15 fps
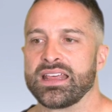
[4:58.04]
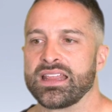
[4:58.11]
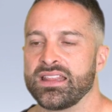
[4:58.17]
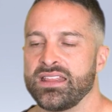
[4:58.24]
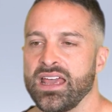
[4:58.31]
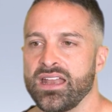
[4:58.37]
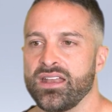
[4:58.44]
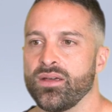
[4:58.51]

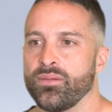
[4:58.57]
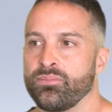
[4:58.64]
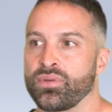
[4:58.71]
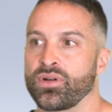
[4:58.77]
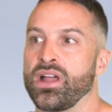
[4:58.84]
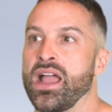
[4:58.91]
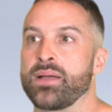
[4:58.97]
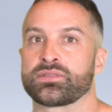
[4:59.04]
than
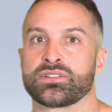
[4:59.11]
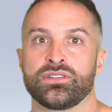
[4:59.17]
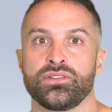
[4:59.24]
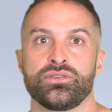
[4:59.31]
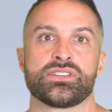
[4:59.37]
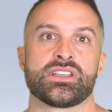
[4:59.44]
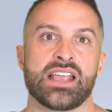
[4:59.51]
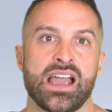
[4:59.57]
perhaps
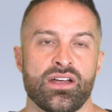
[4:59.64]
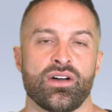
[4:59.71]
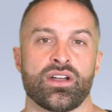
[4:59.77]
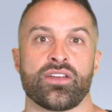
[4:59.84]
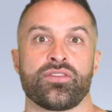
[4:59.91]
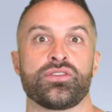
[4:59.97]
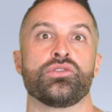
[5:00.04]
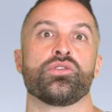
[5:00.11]
losing out on a
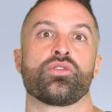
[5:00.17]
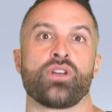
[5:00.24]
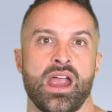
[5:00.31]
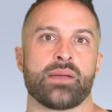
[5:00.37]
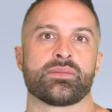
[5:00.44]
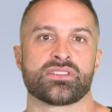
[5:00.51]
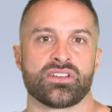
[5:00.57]
few grams